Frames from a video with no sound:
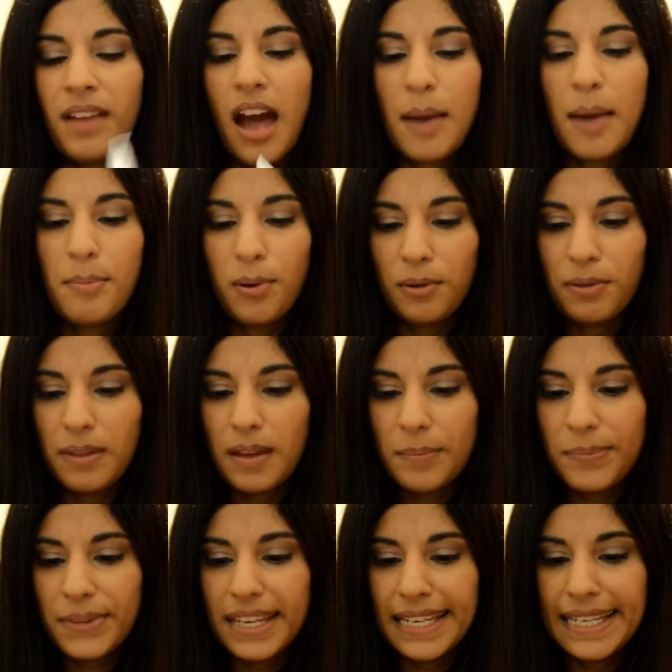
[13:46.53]
I bought
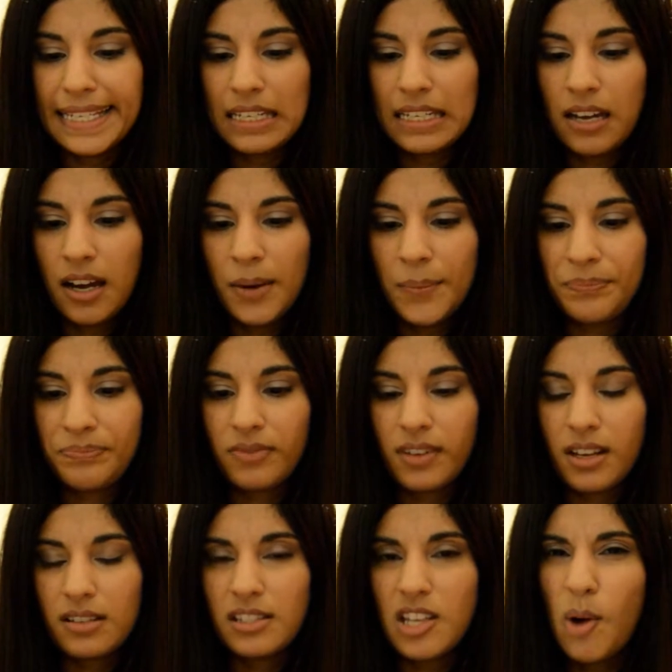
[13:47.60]
them in
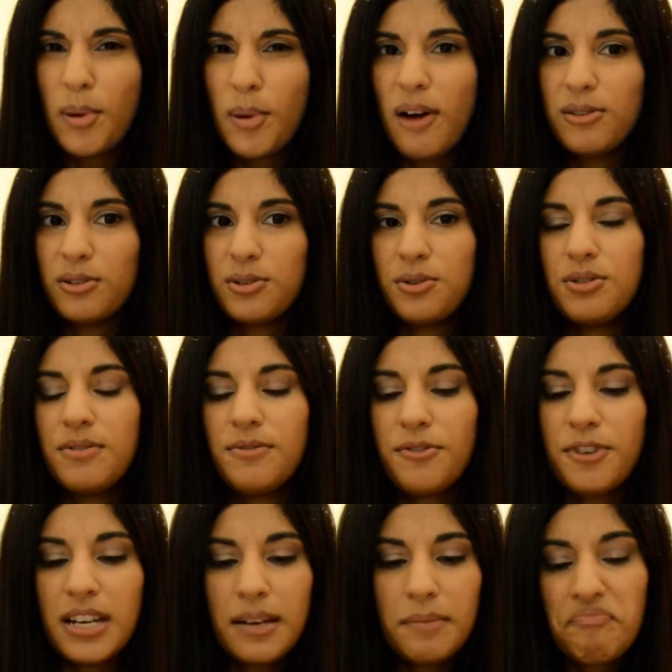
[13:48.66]
Sao Paulo duty
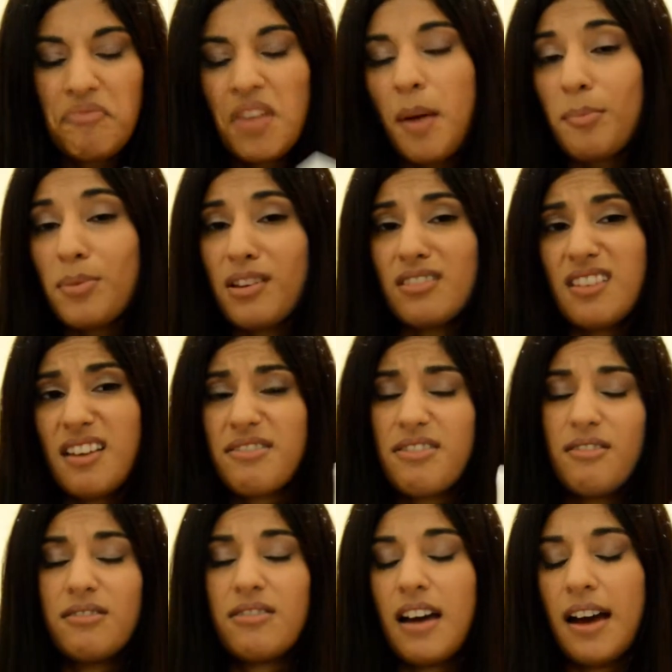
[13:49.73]
free because I
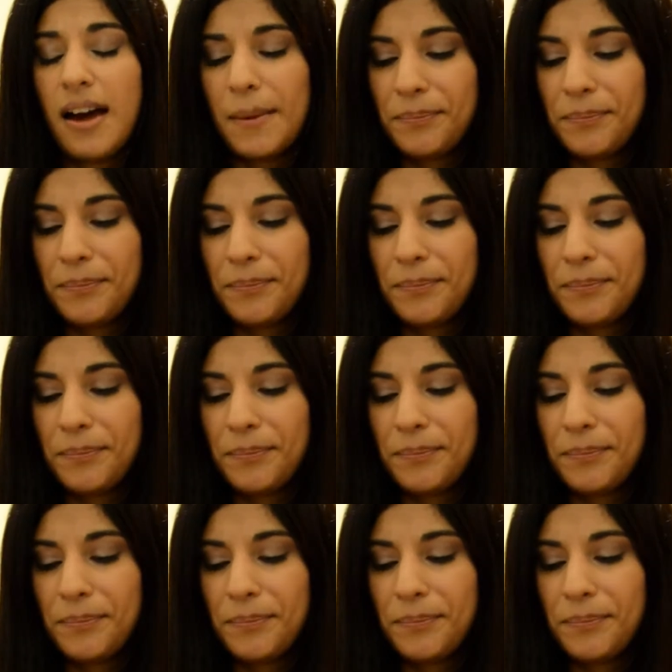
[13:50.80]
thought